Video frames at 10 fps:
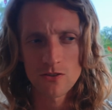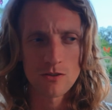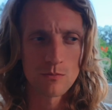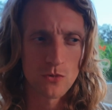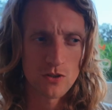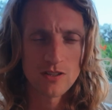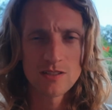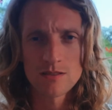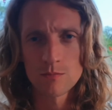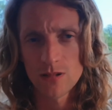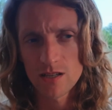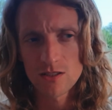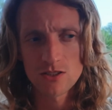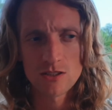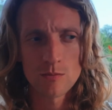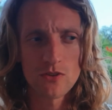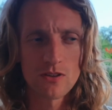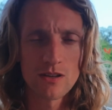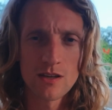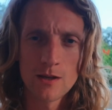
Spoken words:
and communities and partnerships and